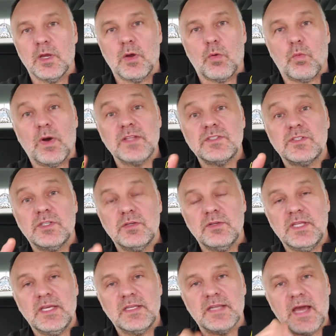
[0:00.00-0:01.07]
What's
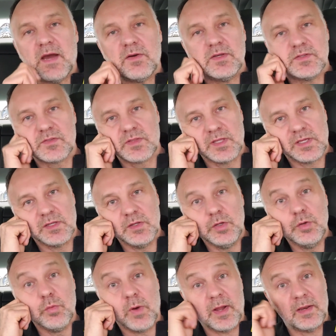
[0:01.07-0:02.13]
unique now is the
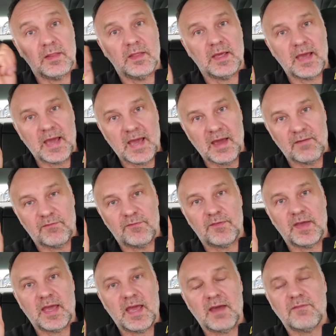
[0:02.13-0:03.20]
new one, the F.
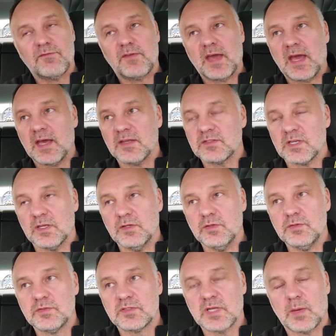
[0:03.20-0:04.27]
F has a
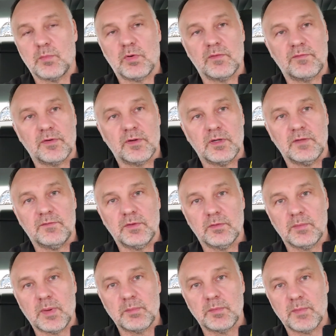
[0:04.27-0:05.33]
new subwoofer. If you
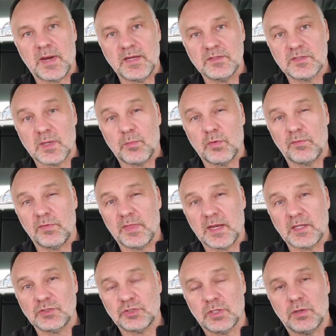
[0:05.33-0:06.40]
remember my subwoofer that
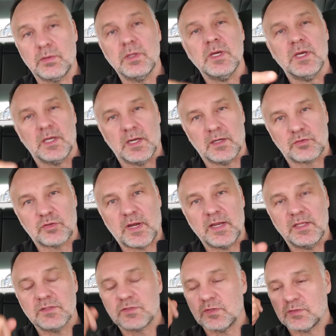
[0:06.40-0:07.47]
I showed, I'll try to
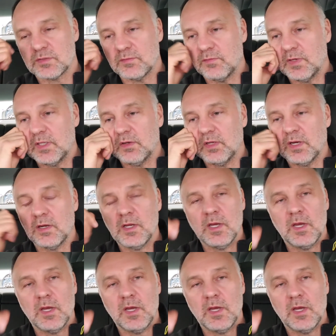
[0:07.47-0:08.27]
insert some video here.